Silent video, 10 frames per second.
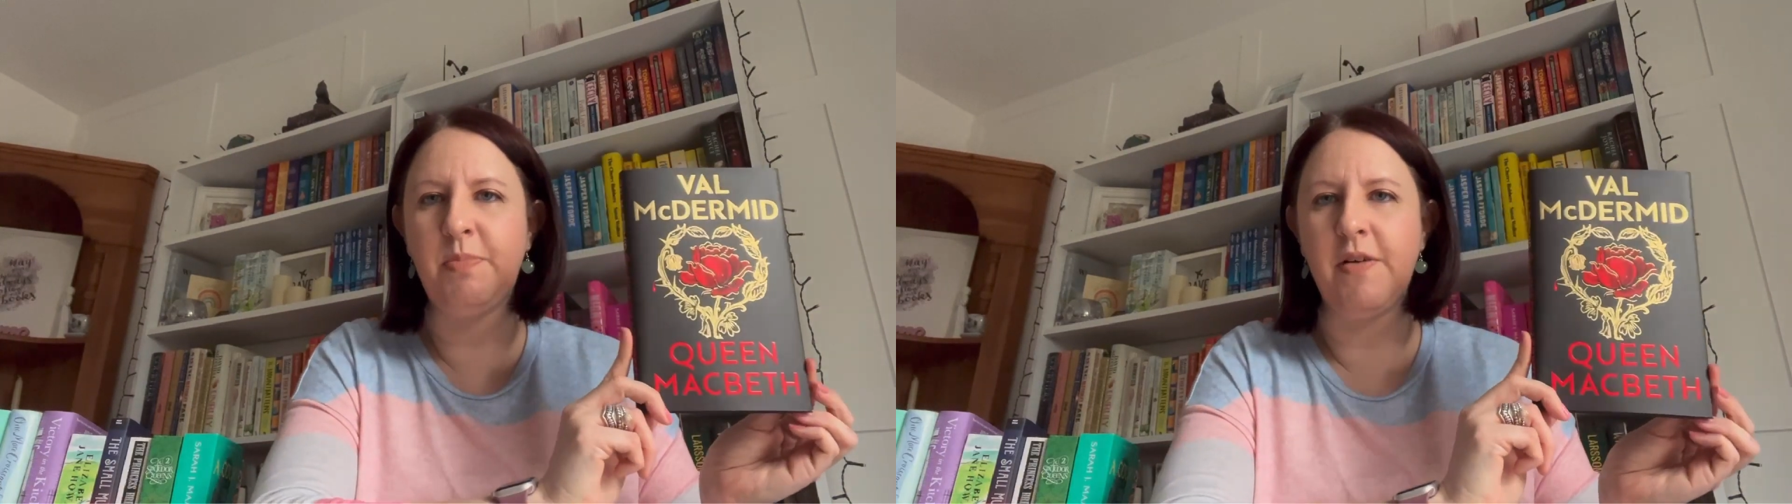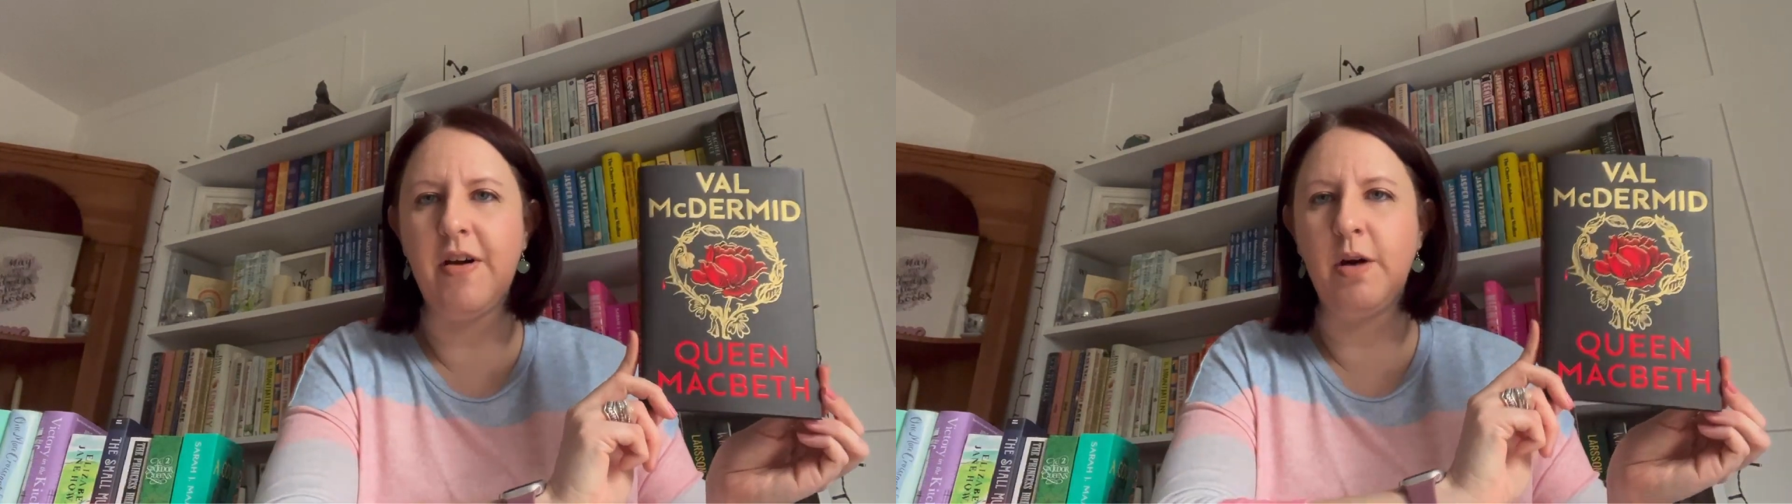
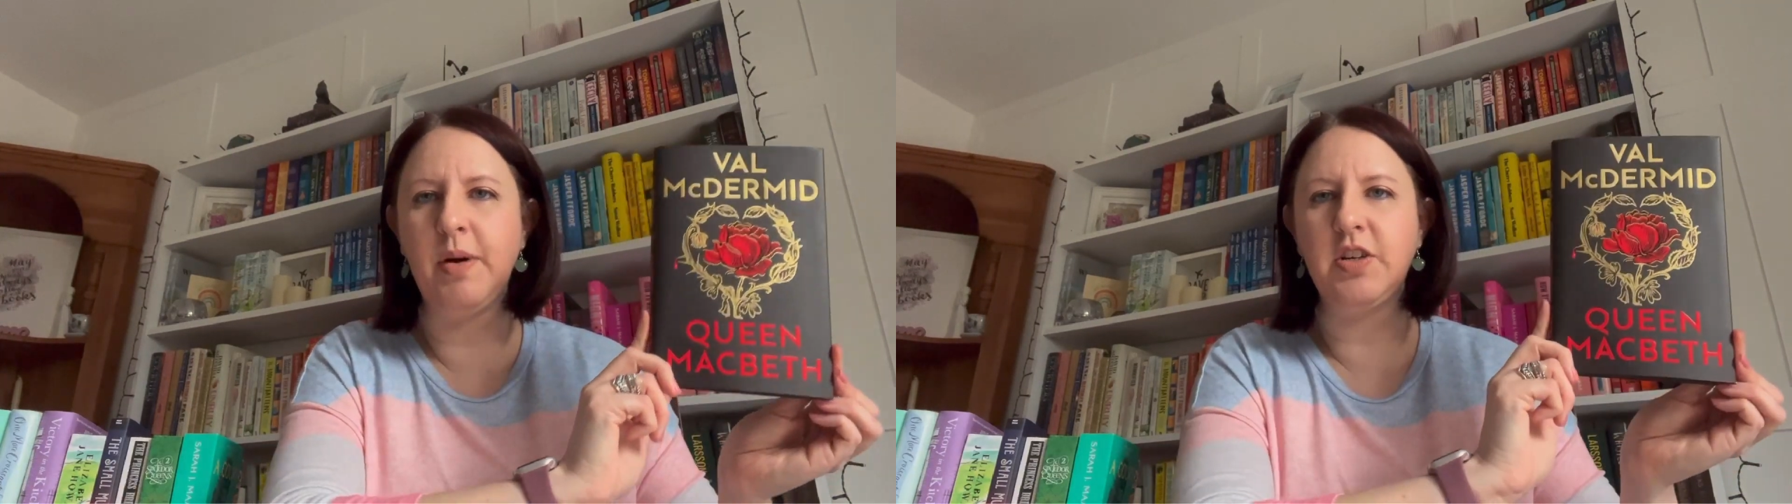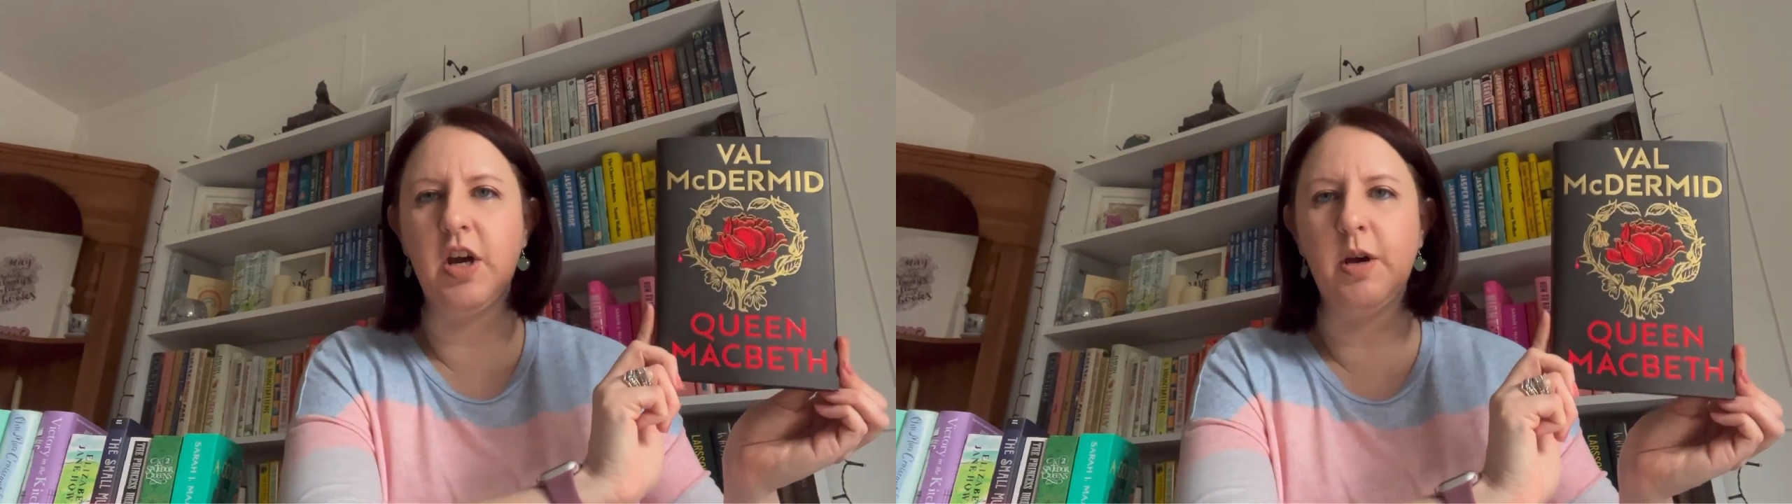by Val
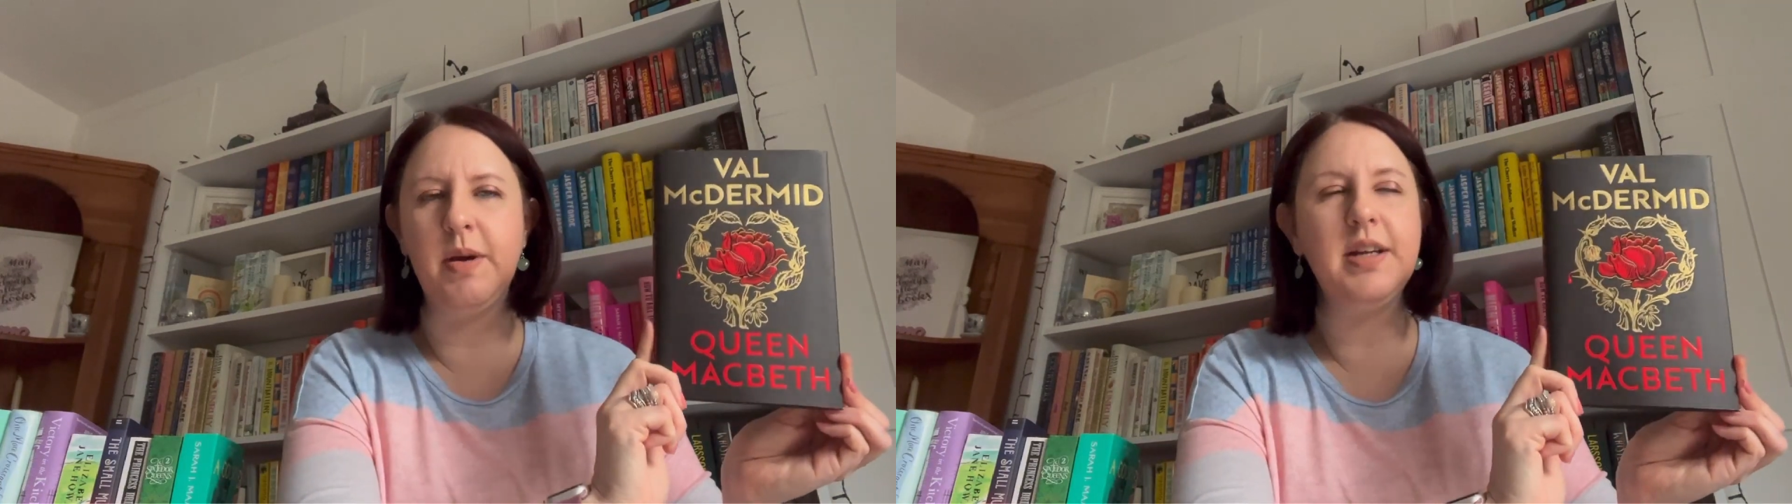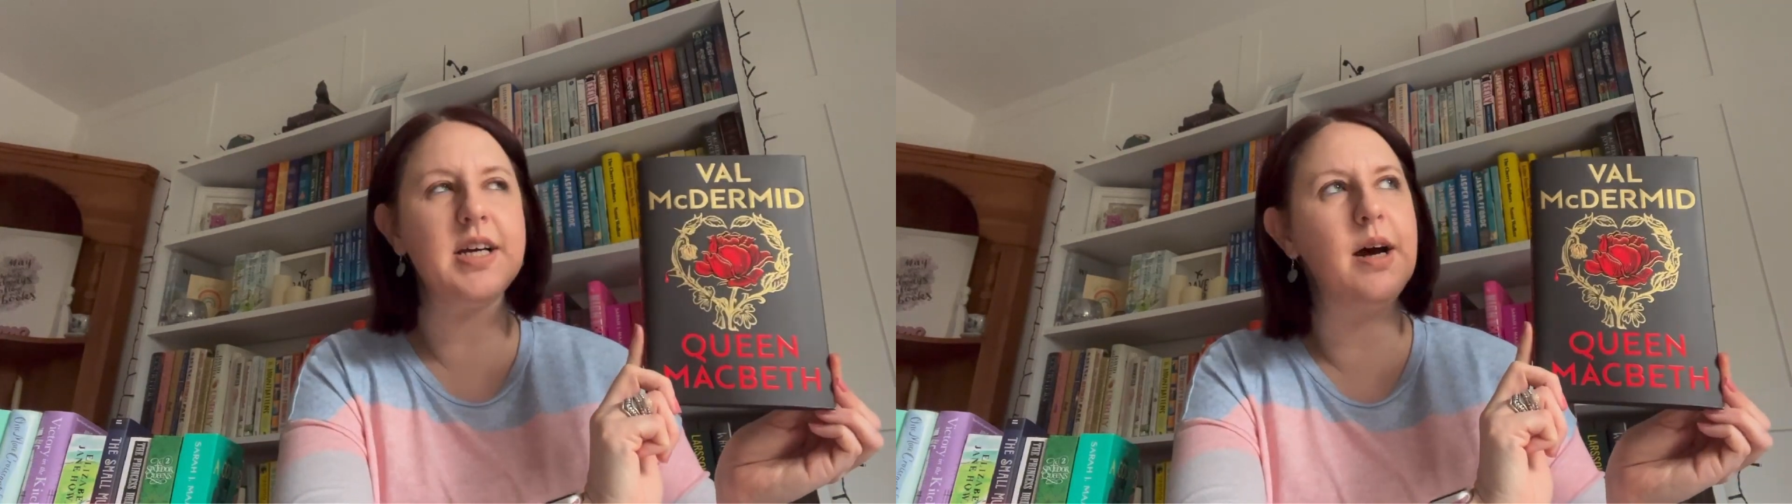
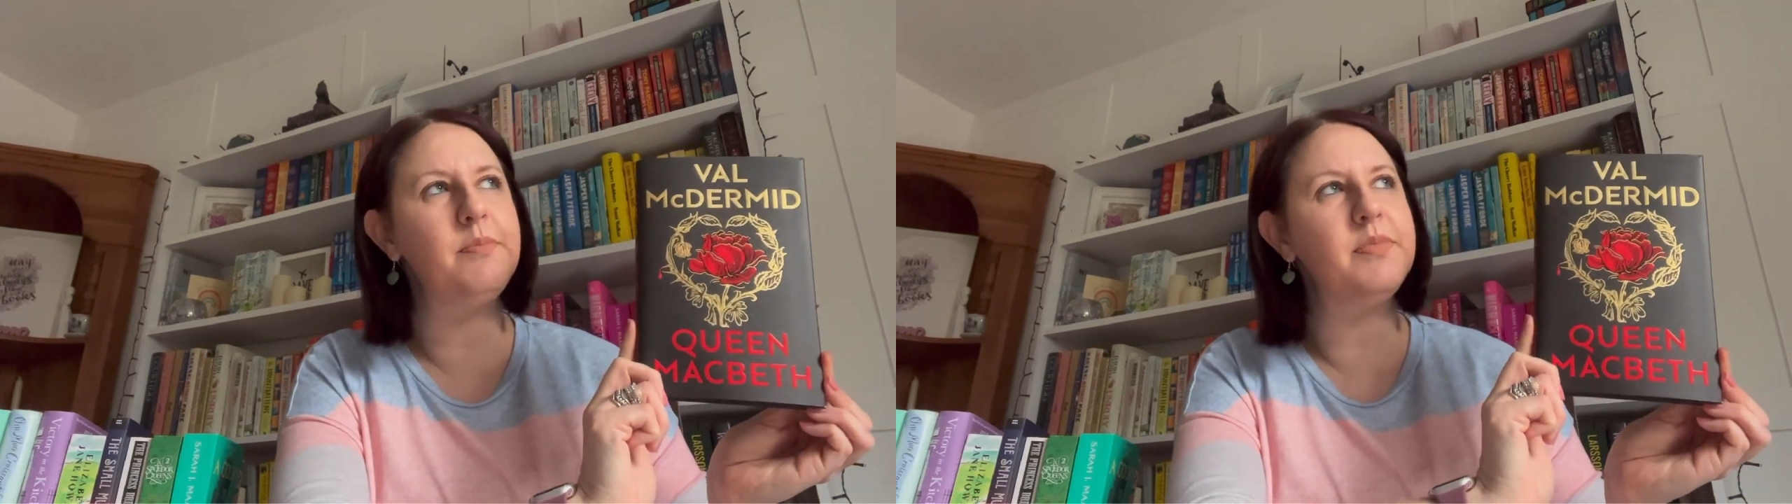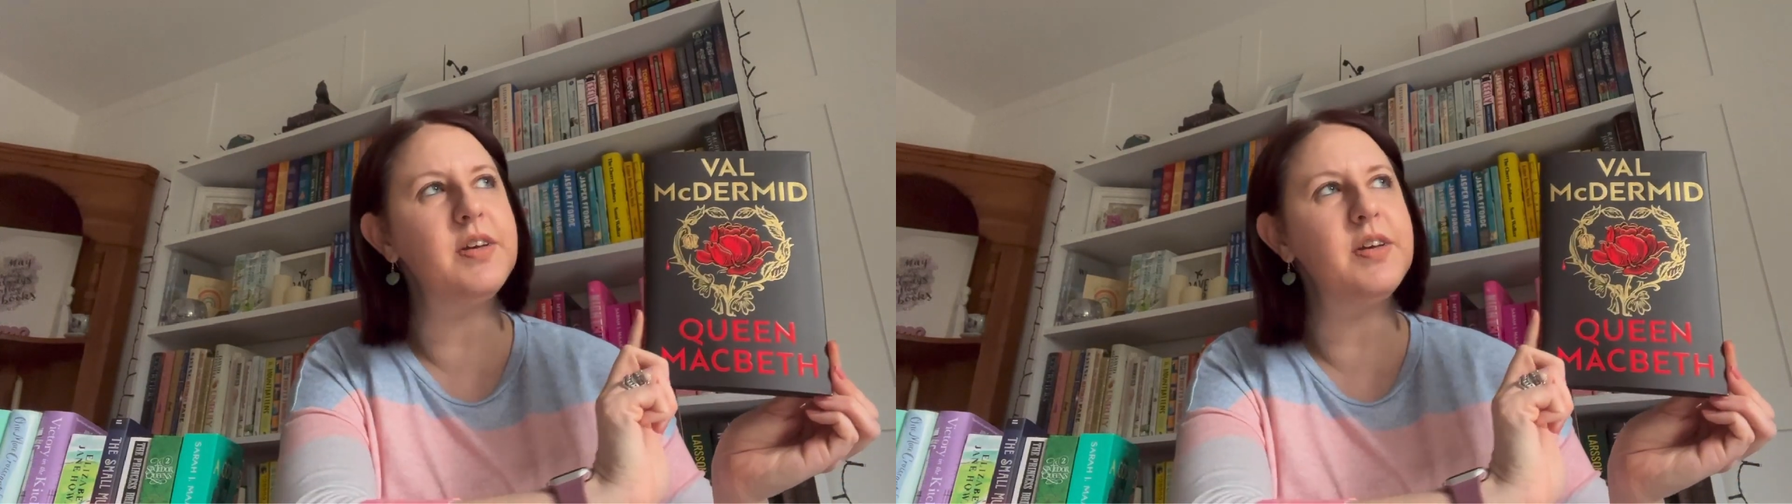McDermid.